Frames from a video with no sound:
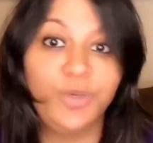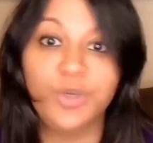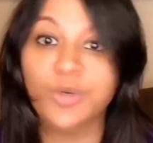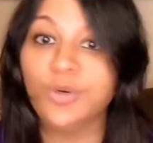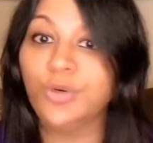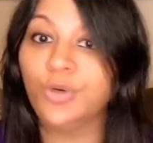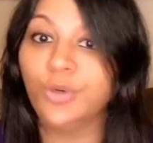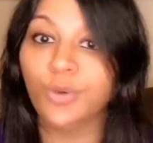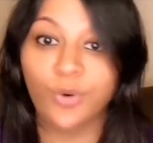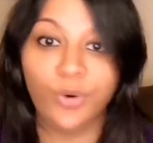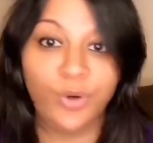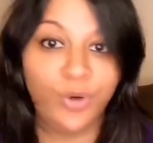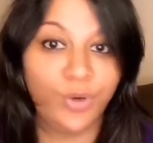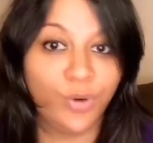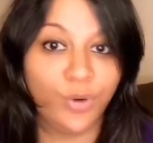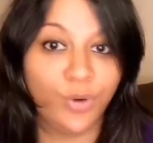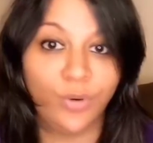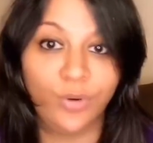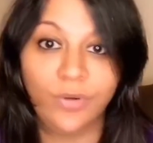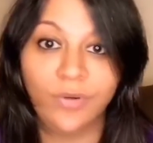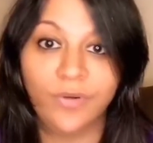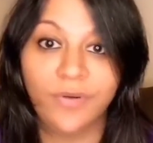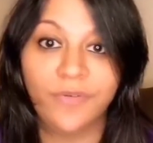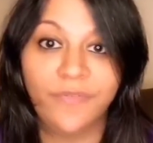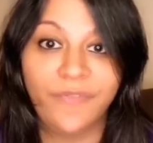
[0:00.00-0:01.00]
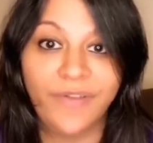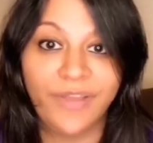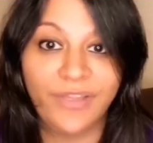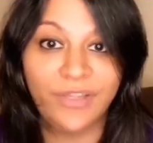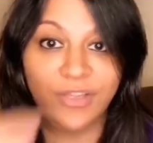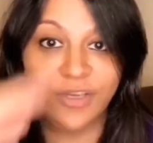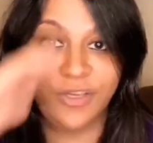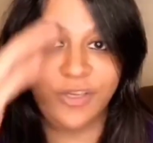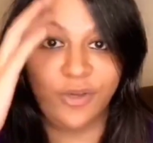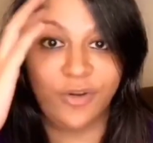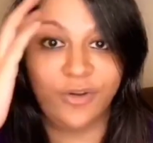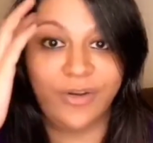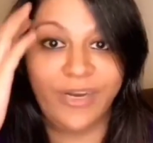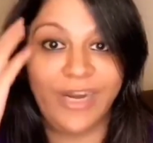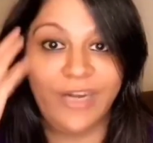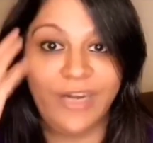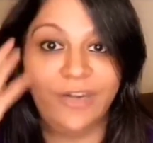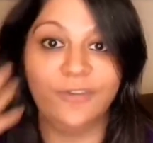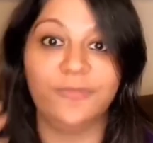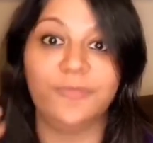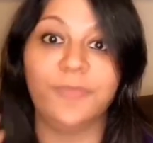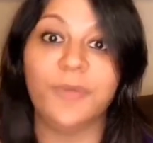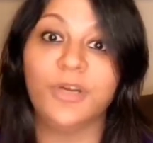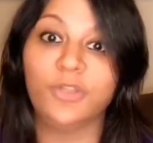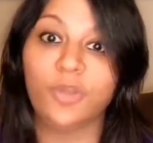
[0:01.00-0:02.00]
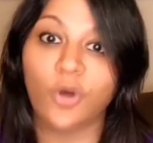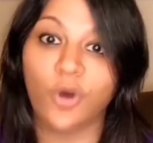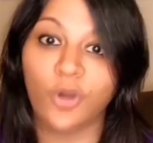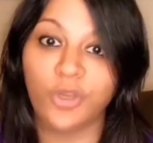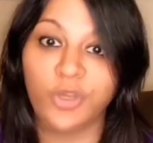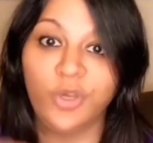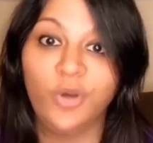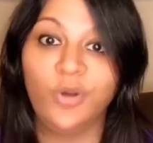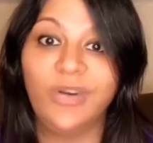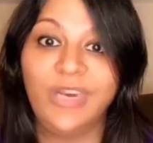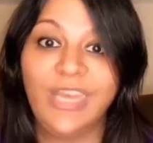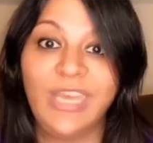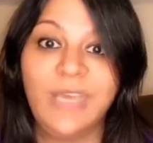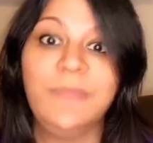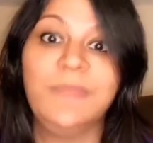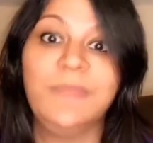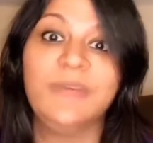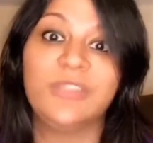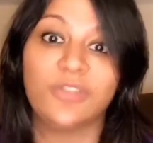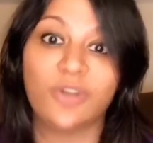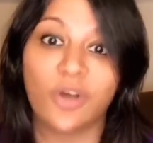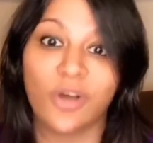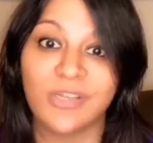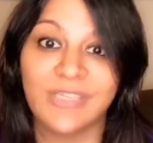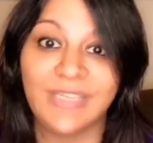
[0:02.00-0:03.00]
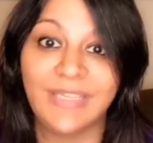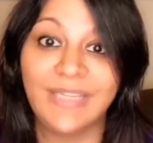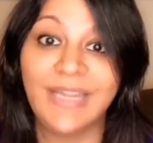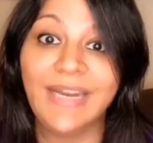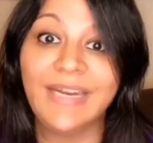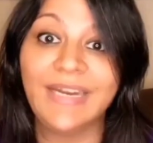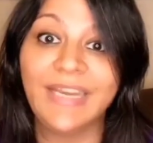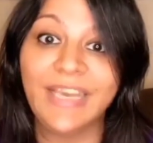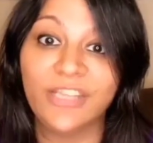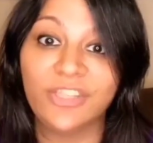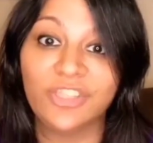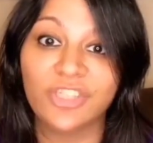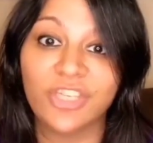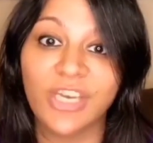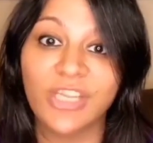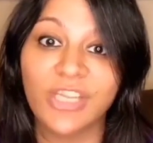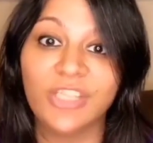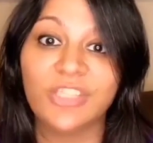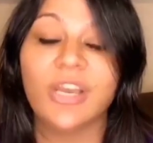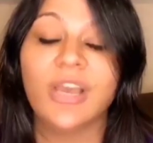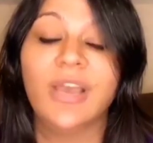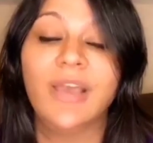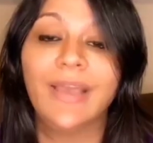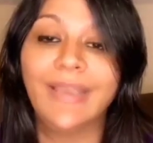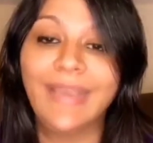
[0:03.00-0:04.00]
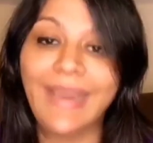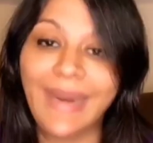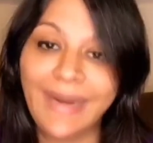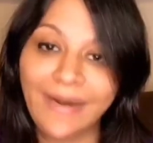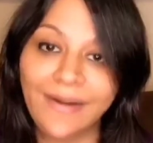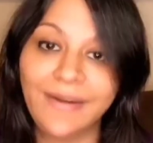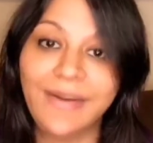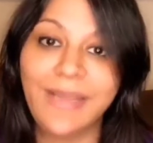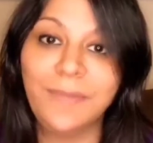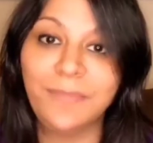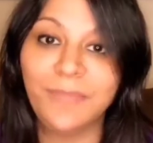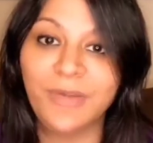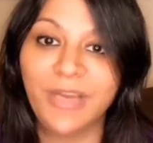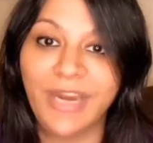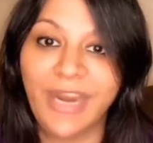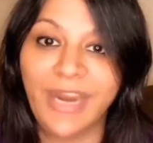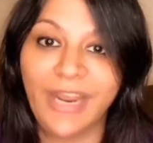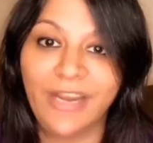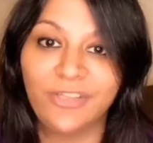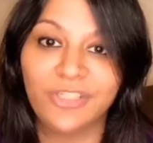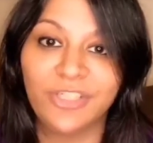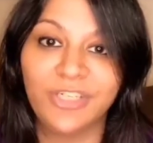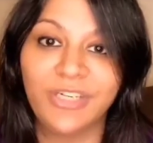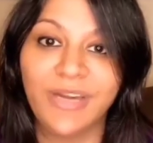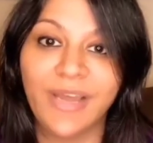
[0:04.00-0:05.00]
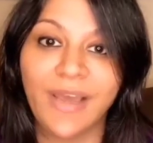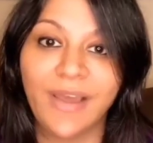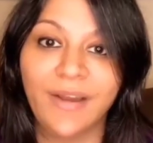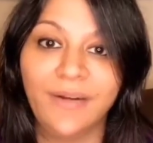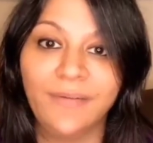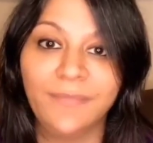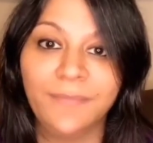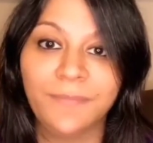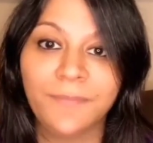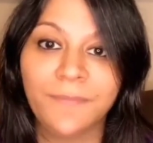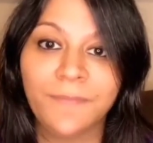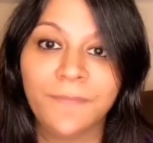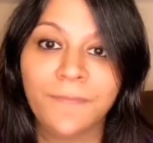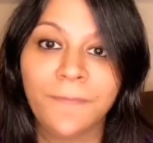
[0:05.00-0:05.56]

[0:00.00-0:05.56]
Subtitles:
you don't know whether your date of birth or your name is causing that kitch, get a name correction done